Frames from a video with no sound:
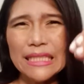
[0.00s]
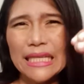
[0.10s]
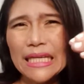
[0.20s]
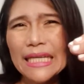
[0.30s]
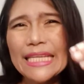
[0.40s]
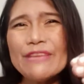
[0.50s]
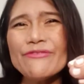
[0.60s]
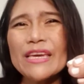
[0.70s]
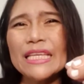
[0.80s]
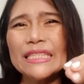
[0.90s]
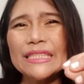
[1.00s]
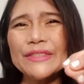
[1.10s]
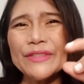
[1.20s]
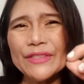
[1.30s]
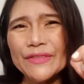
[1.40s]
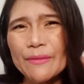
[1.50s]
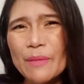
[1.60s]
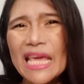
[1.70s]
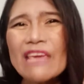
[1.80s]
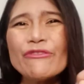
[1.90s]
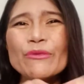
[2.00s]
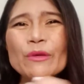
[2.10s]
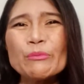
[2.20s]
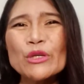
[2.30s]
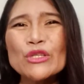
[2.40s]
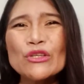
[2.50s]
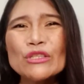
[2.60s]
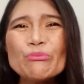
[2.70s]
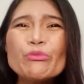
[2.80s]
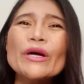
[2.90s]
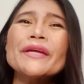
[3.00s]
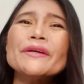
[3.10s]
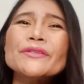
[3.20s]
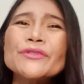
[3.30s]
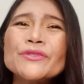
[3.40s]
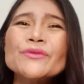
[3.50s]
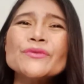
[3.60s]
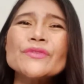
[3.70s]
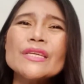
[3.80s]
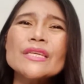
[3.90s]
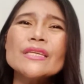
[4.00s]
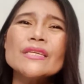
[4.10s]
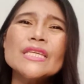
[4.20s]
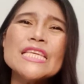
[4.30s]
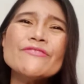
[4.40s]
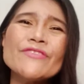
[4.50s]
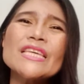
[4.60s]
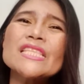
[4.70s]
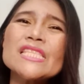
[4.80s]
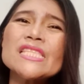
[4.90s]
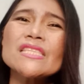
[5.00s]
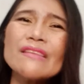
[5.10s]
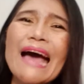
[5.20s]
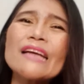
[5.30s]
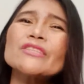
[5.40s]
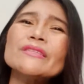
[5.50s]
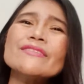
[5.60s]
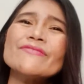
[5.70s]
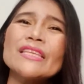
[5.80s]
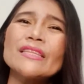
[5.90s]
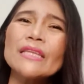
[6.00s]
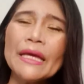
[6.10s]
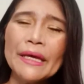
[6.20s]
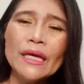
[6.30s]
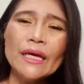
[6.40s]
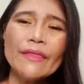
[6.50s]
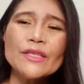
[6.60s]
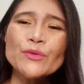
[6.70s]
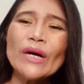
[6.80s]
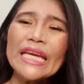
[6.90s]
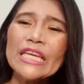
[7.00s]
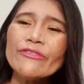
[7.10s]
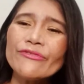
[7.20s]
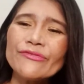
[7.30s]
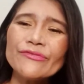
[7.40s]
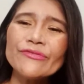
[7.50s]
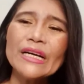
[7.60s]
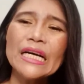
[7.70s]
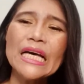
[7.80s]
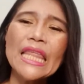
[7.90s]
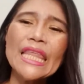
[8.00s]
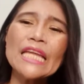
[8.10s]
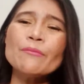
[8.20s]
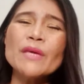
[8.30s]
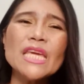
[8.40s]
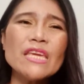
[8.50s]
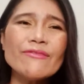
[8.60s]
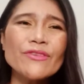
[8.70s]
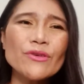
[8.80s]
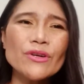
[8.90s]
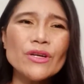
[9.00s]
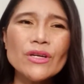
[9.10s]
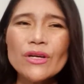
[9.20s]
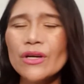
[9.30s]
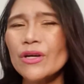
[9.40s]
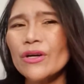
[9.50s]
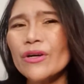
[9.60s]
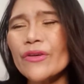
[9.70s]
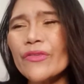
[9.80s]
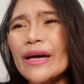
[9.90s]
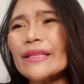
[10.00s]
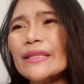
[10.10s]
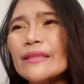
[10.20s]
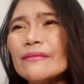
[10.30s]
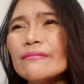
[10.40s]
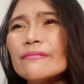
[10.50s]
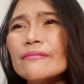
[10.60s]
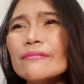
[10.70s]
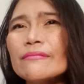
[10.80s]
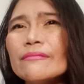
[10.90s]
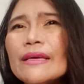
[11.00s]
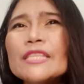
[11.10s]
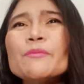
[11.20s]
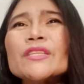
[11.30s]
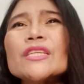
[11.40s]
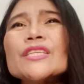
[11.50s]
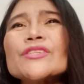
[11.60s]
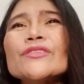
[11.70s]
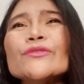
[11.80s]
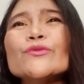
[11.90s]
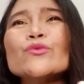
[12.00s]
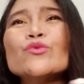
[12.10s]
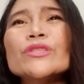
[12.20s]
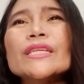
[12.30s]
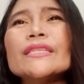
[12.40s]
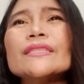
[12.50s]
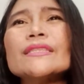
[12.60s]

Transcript: an event or the behavior of the person prior to the event, the actual event. That's why if that behavior or that expectation wouldn't